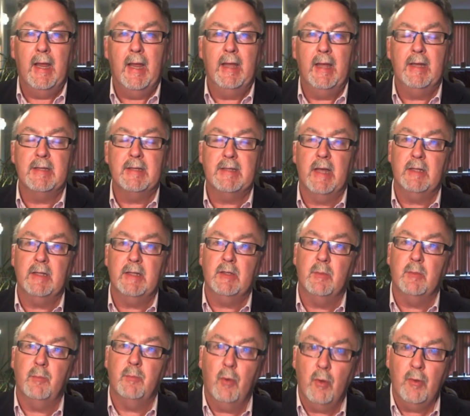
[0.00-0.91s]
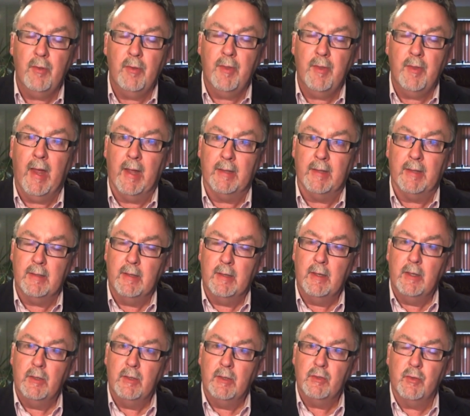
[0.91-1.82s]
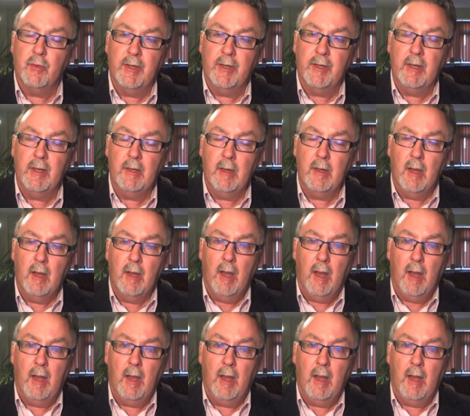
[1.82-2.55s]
it has had to put that treaty